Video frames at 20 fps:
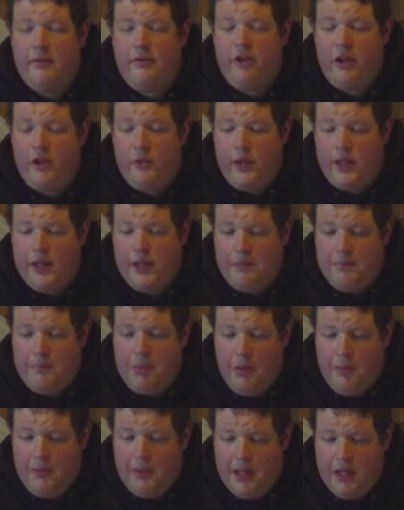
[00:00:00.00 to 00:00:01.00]
viewing
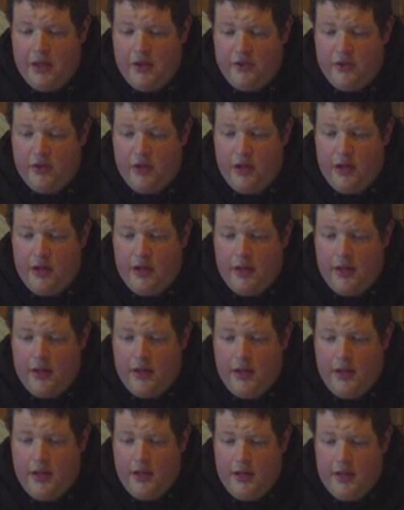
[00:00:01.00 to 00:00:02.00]
populace
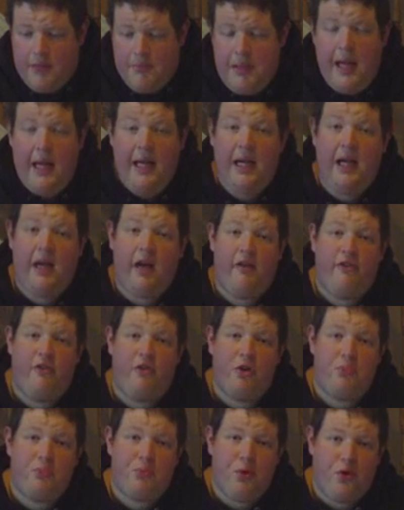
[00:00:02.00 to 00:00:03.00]
are paying
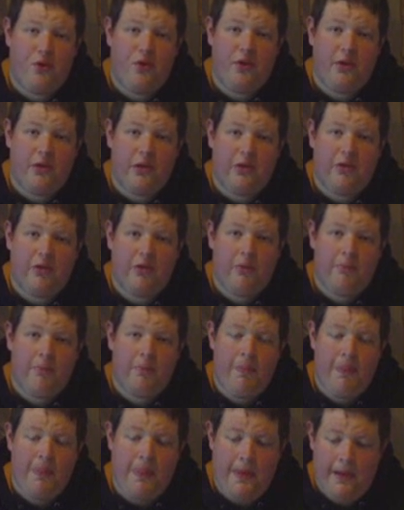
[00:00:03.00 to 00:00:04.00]
for a product,
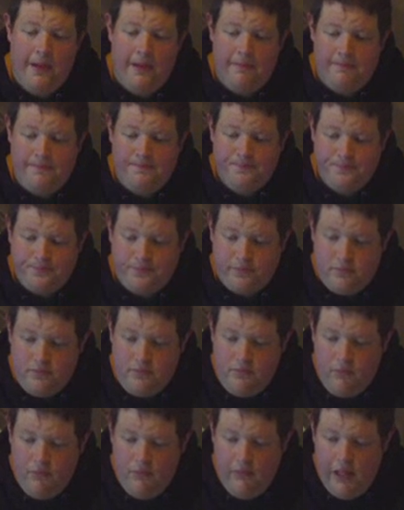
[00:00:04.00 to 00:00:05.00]
and
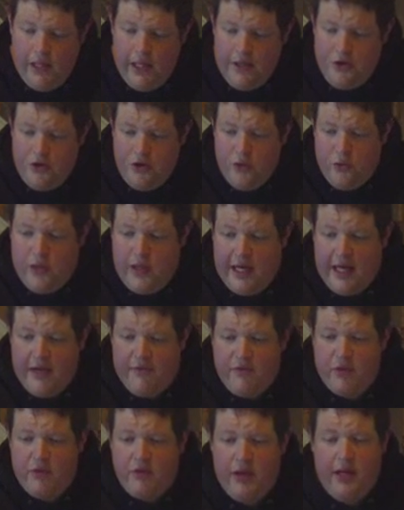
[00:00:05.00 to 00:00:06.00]
do they
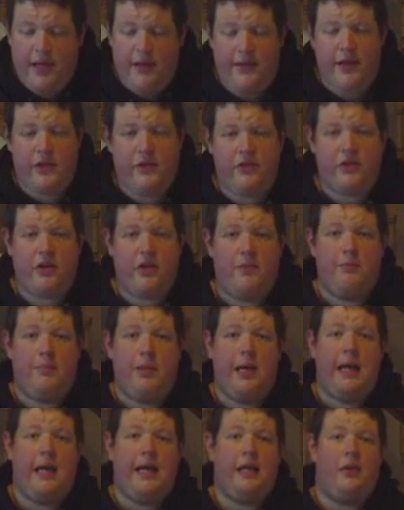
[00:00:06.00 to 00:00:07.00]
have the right then to
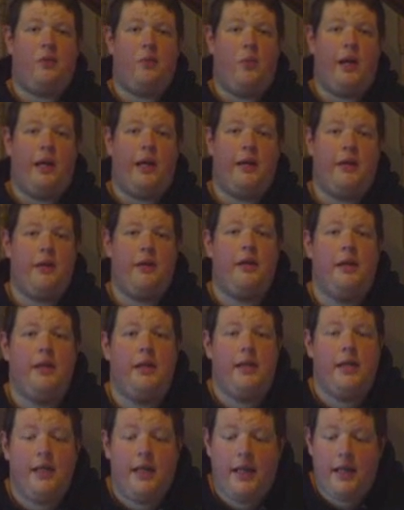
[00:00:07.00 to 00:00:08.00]
complain when
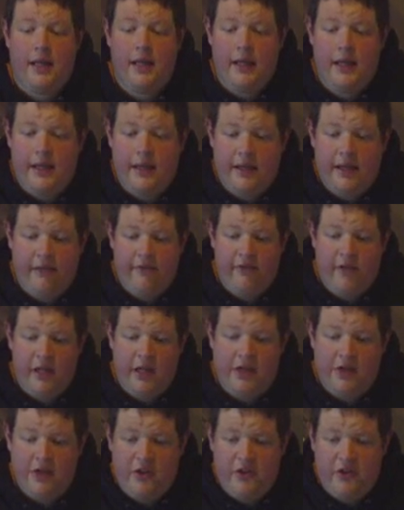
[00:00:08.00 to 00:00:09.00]
their
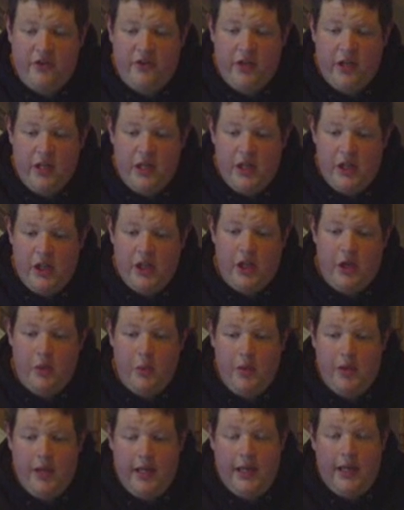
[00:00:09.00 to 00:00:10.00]
fighters, you
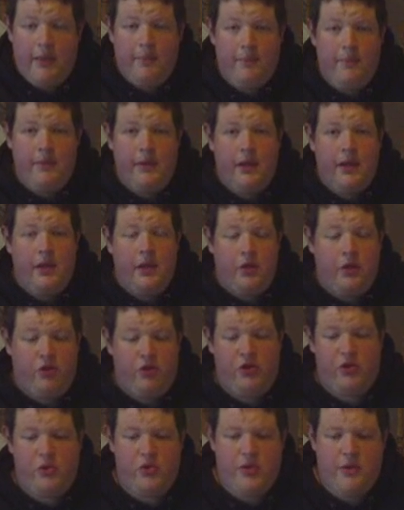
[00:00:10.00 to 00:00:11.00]
know,
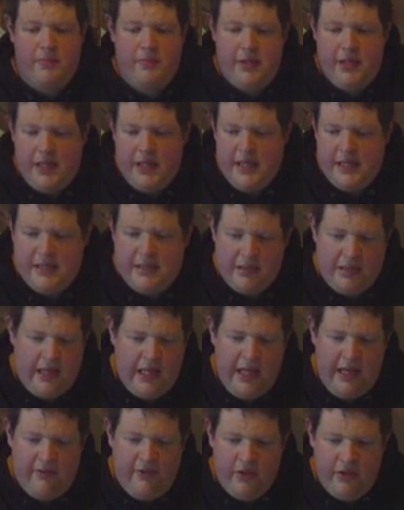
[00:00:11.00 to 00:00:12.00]
do something that's
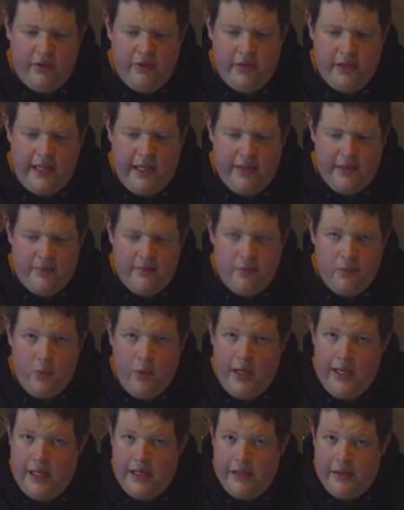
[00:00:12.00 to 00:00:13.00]
clever to get them a
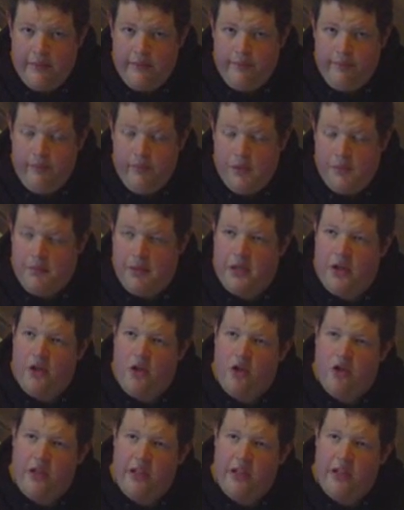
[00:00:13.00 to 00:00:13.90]
win, but are